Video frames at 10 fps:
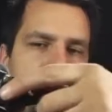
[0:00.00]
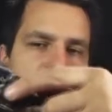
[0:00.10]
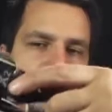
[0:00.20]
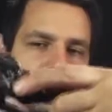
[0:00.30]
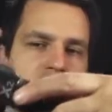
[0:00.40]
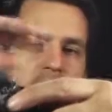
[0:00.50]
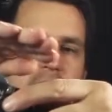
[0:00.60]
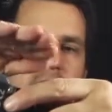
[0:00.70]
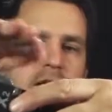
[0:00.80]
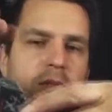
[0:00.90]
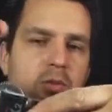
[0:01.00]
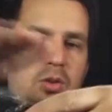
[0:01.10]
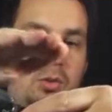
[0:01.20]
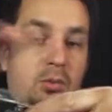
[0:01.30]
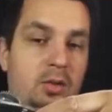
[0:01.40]
here and the
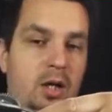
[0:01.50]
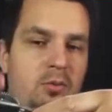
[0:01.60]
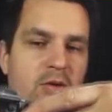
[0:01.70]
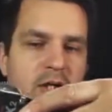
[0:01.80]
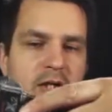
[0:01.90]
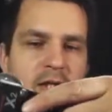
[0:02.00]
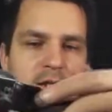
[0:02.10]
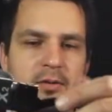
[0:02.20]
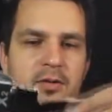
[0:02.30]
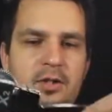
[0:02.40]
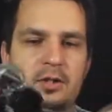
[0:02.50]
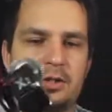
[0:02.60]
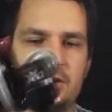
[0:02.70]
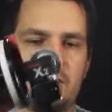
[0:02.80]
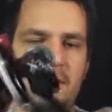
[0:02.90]
gearbox will be upright again.
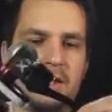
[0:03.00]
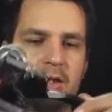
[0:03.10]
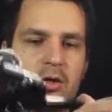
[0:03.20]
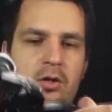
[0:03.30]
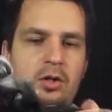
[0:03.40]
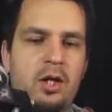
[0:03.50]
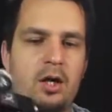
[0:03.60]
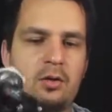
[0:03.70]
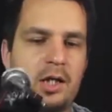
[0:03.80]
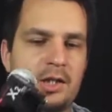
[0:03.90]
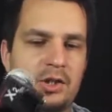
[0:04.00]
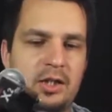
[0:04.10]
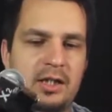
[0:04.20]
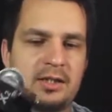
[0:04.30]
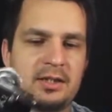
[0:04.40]
So depending on how large your
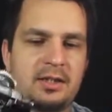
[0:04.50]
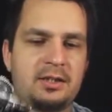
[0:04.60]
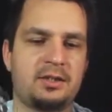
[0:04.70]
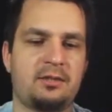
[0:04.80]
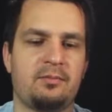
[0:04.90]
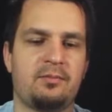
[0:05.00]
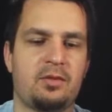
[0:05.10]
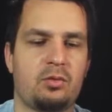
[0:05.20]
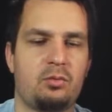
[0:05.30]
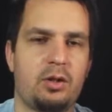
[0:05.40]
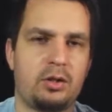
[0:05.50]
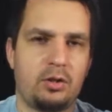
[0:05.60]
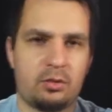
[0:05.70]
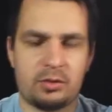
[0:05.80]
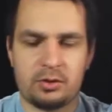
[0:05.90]
lens is, what
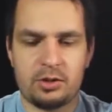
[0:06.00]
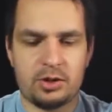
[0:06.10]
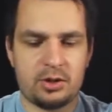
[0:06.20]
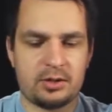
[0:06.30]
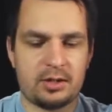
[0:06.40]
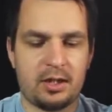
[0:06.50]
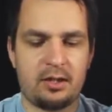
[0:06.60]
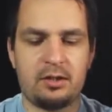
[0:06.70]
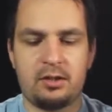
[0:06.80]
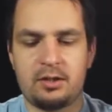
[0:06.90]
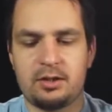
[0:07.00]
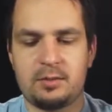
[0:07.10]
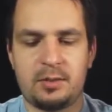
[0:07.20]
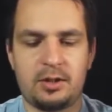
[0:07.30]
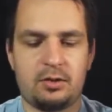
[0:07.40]
your restrictions are,
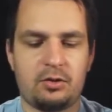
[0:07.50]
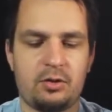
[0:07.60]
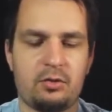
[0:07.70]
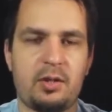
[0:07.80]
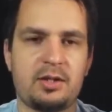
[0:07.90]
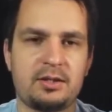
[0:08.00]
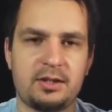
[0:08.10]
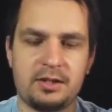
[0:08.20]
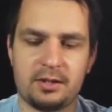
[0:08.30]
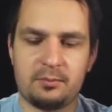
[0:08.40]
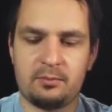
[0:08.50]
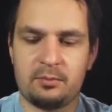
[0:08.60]
depending on your rail system,